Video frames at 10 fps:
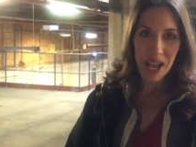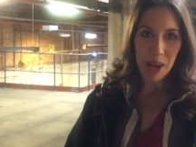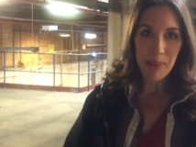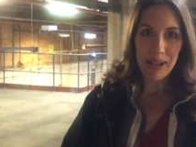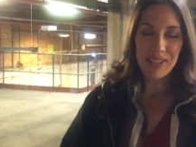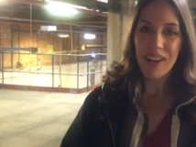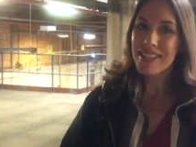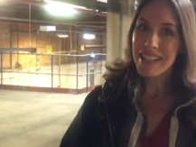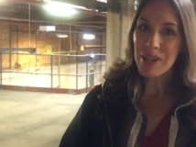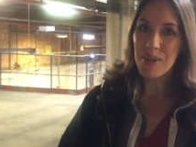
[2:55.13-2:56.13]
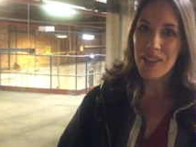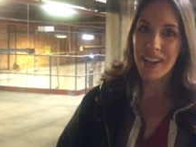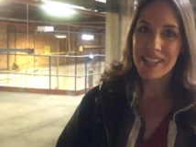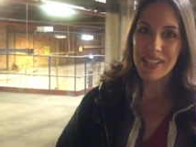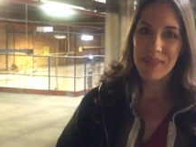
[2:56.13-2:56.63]
about our deal with
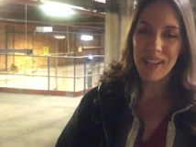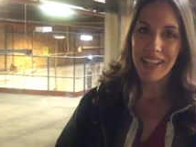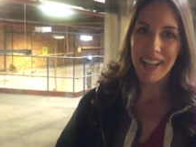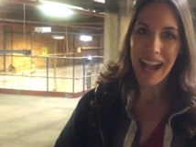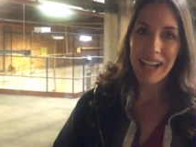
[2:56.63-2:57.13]
ITV,